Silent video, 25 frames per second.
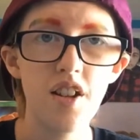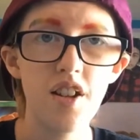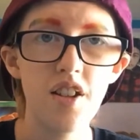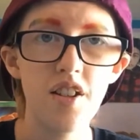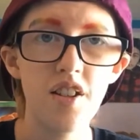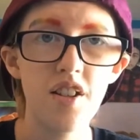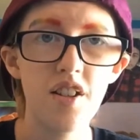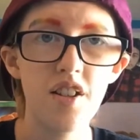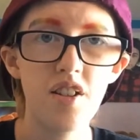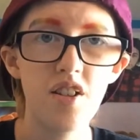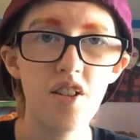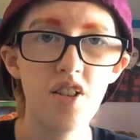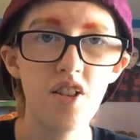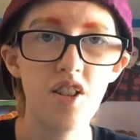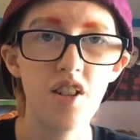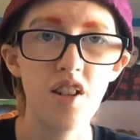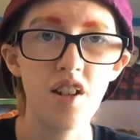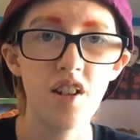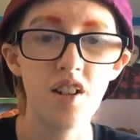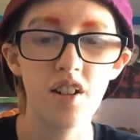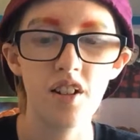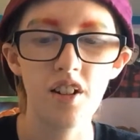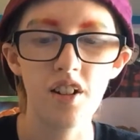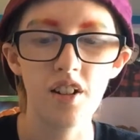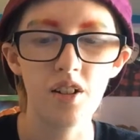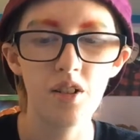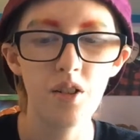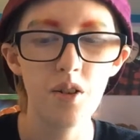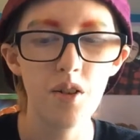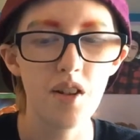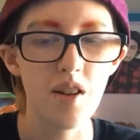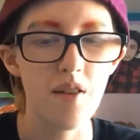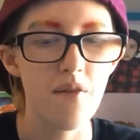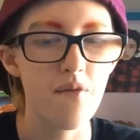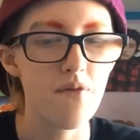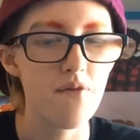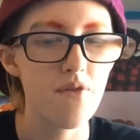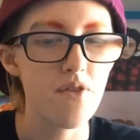it's just
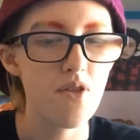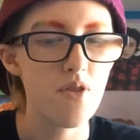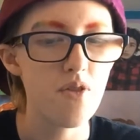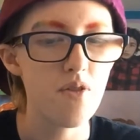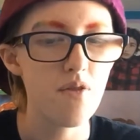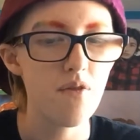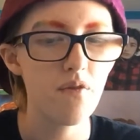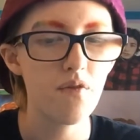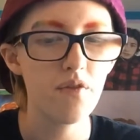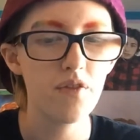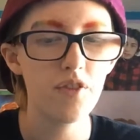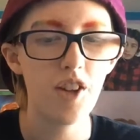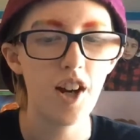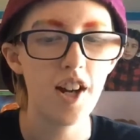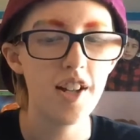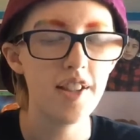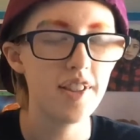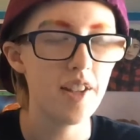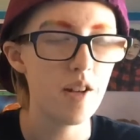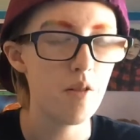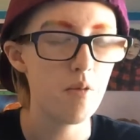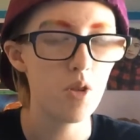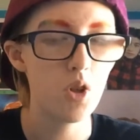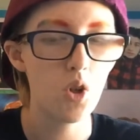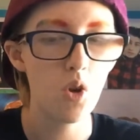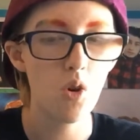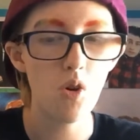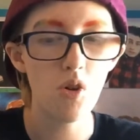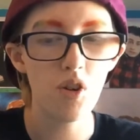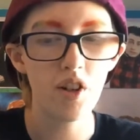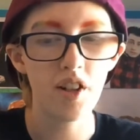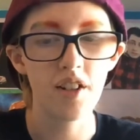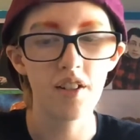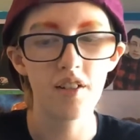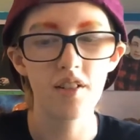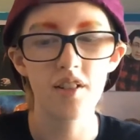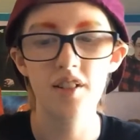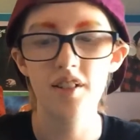inconclusive, right? They were
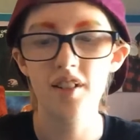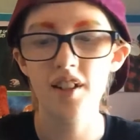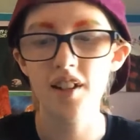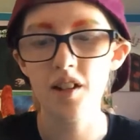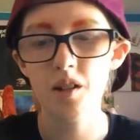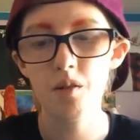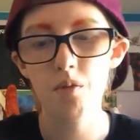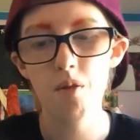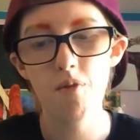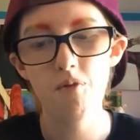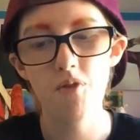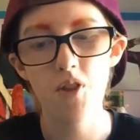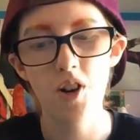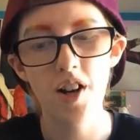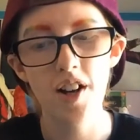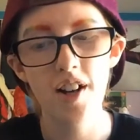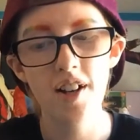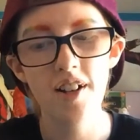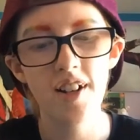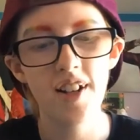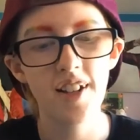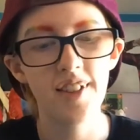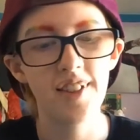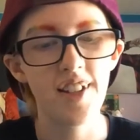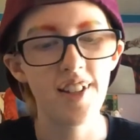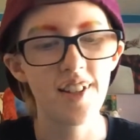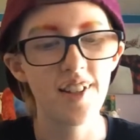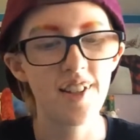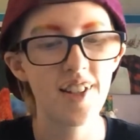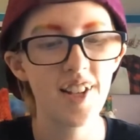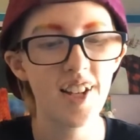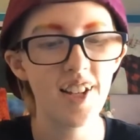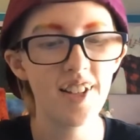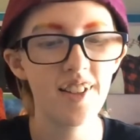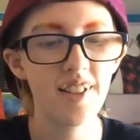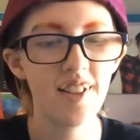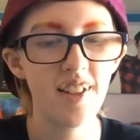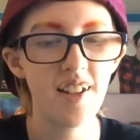talking and things were fine, and then
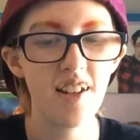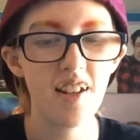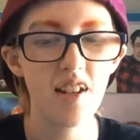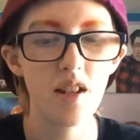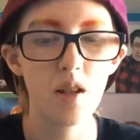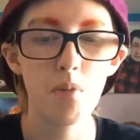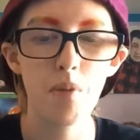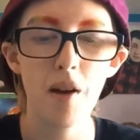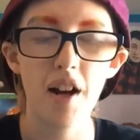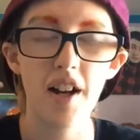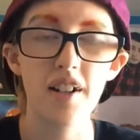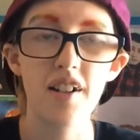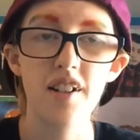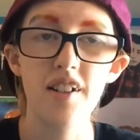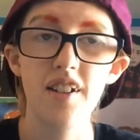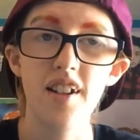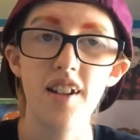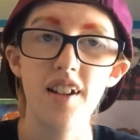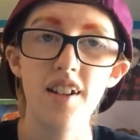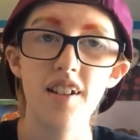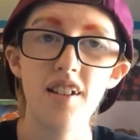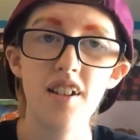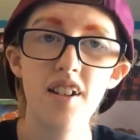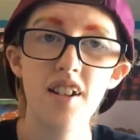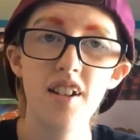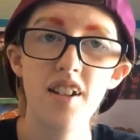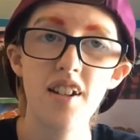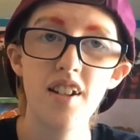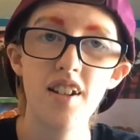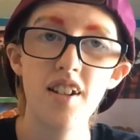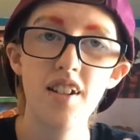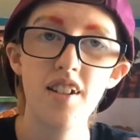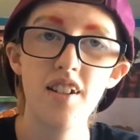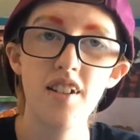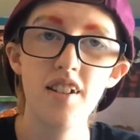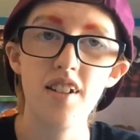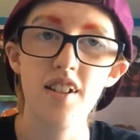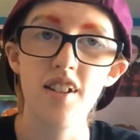suddenly it's back to that
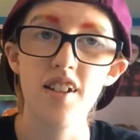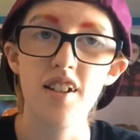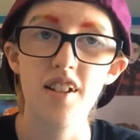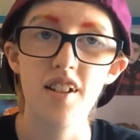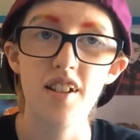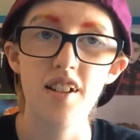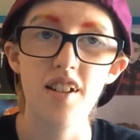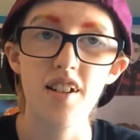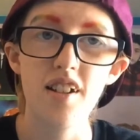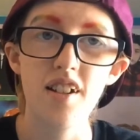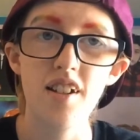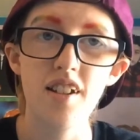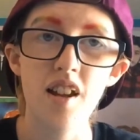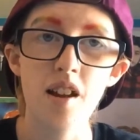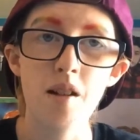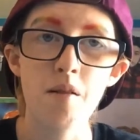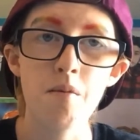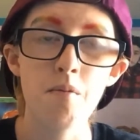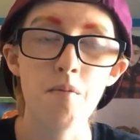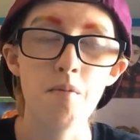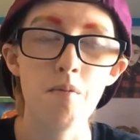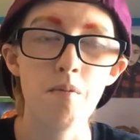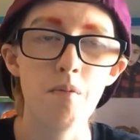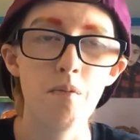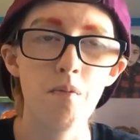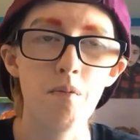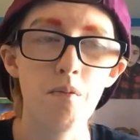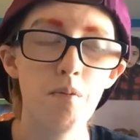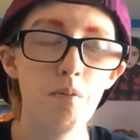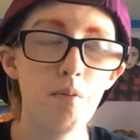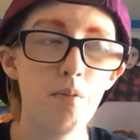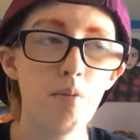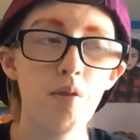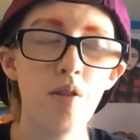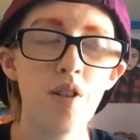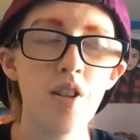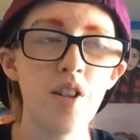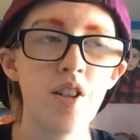same
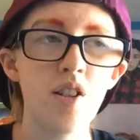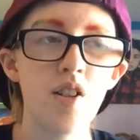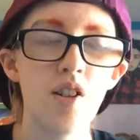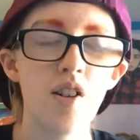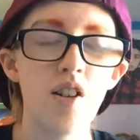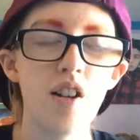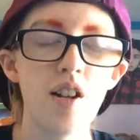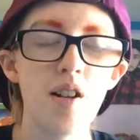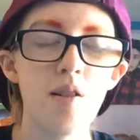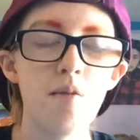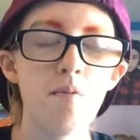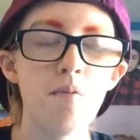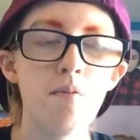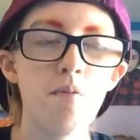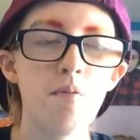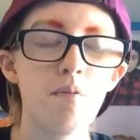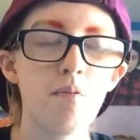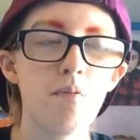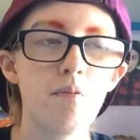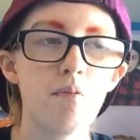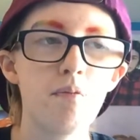point in time